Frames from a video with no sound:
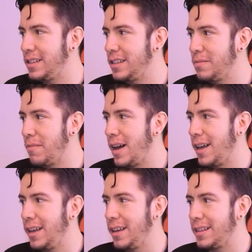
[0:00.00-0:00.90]
this is
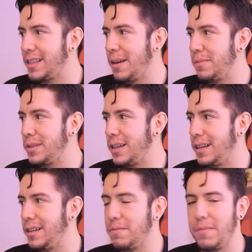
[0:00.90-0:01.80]
my attempt
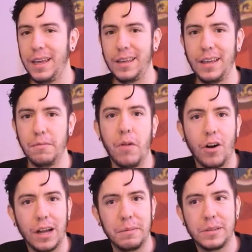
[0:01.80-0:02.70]
at making
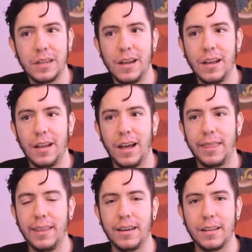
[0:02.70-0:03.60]
mockups.
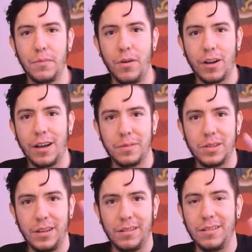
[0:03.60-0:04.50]
I think the
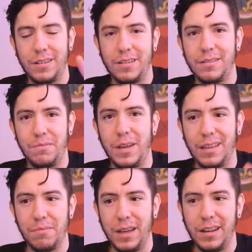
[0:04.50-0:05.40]
mockups in the
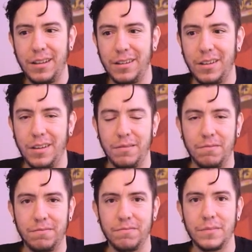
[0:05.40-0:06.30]
made
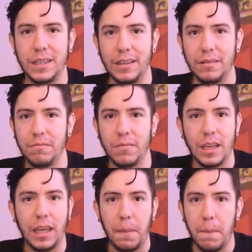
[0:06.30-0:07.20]
in
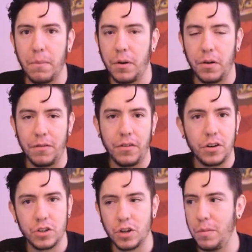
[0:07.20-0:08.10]
GIMP or
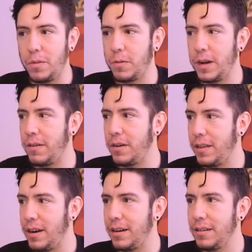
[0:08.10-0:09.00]
Photoshop or whatever,
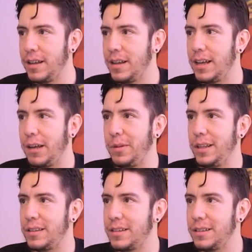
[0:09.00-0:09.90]
they're a
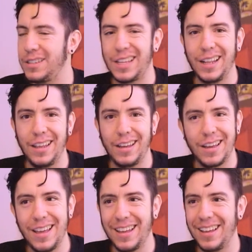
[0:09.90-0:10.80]
bit
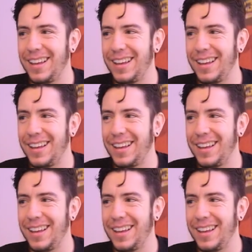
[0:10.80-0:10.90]
static